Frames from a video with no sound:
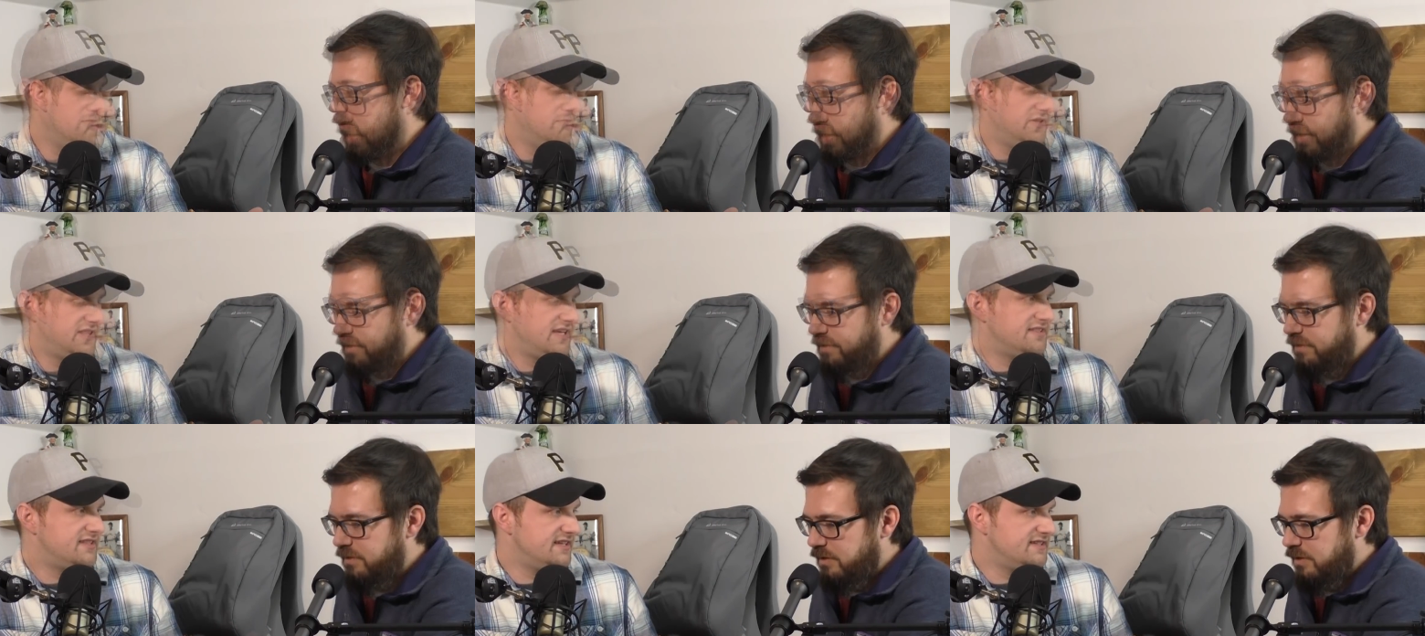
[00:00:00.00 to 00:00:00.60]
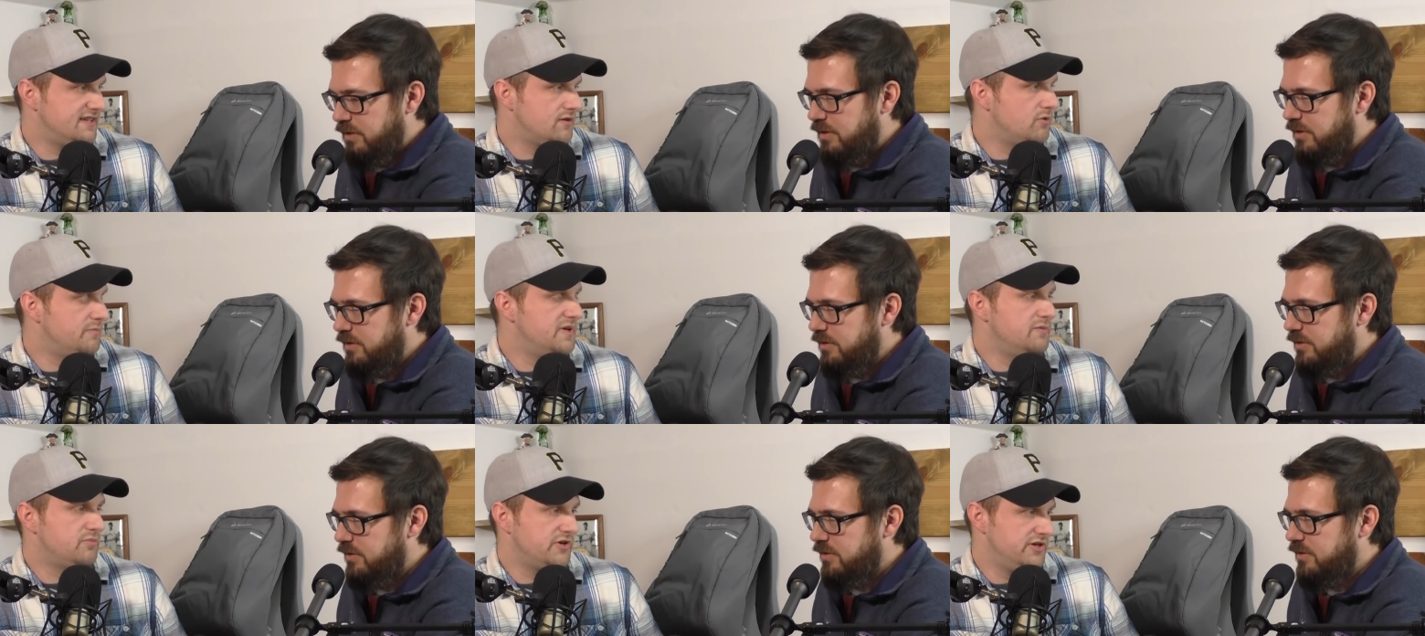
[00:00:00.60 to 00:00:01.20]
Speaker 1: But that's like
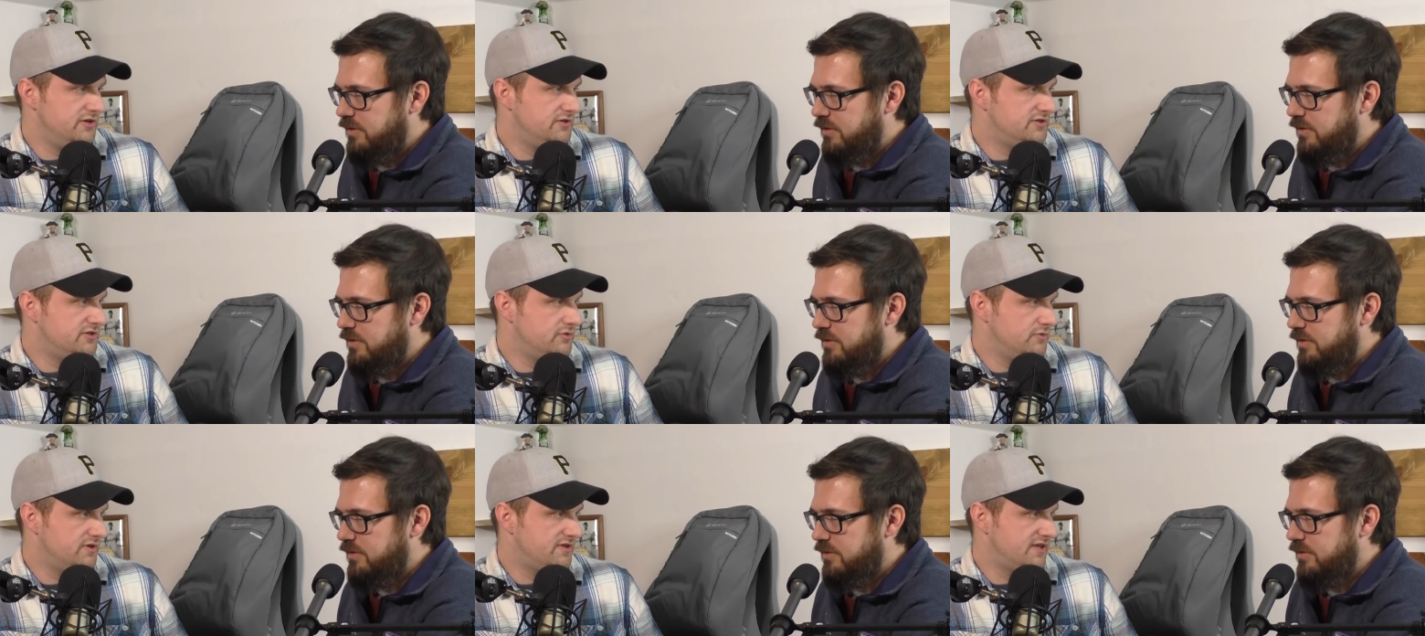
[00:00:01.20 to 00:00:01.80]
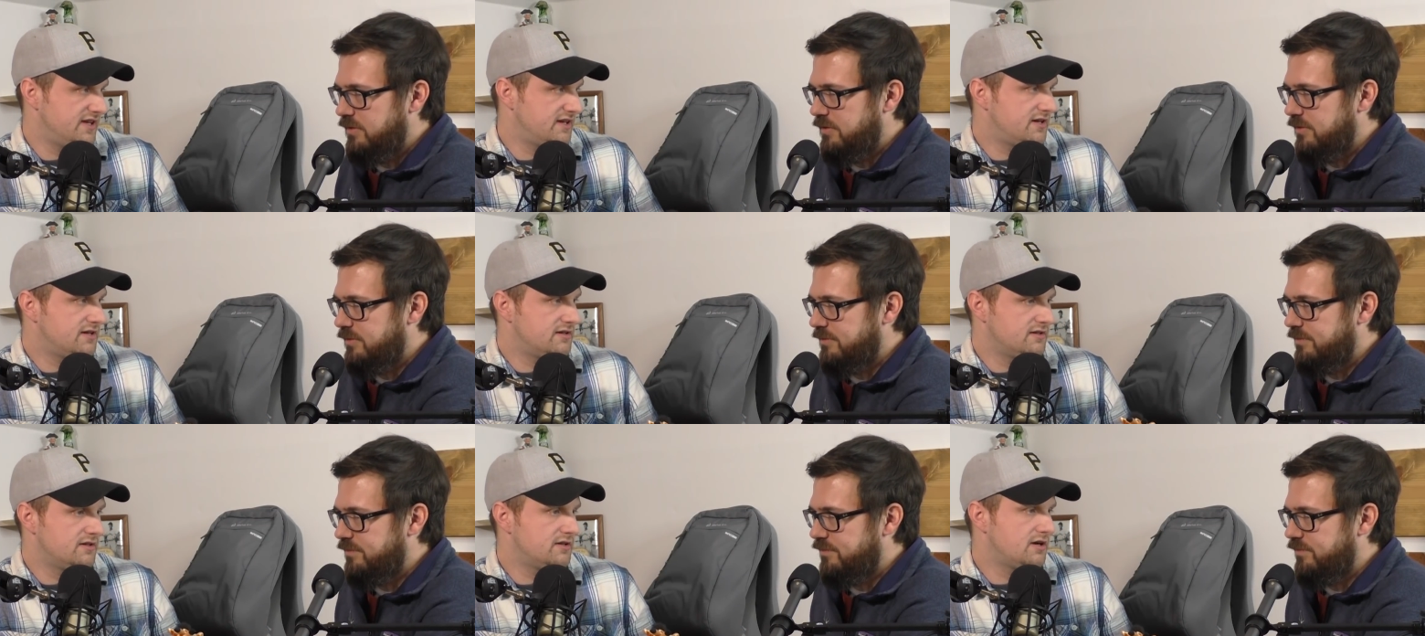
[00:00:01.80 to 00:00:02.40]
what people are used to with like
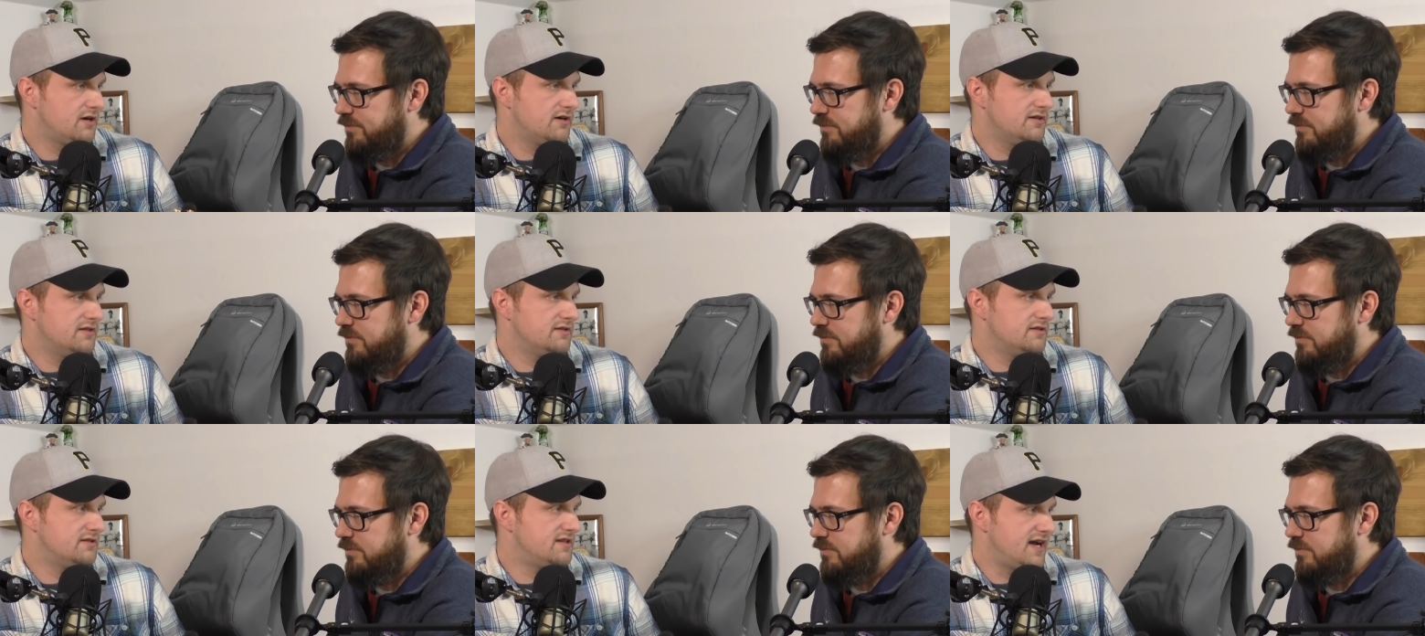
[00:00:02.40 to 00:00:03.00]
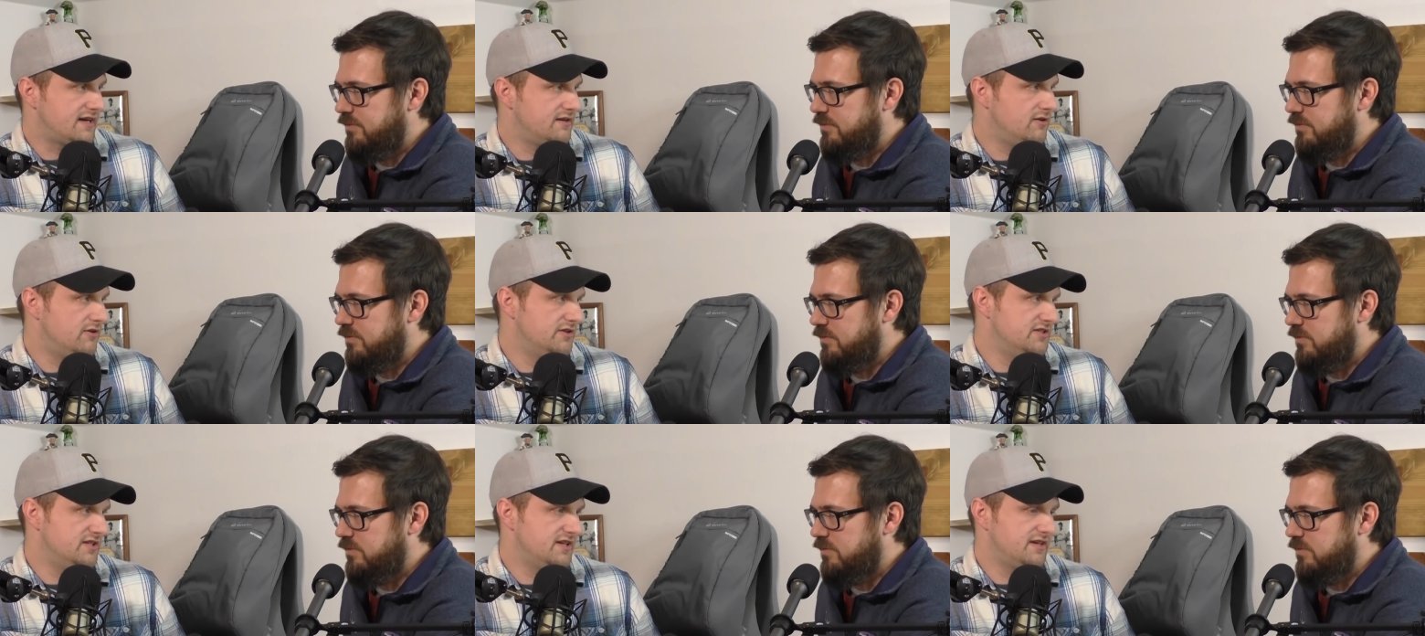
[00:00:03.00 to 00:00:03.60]
current technology.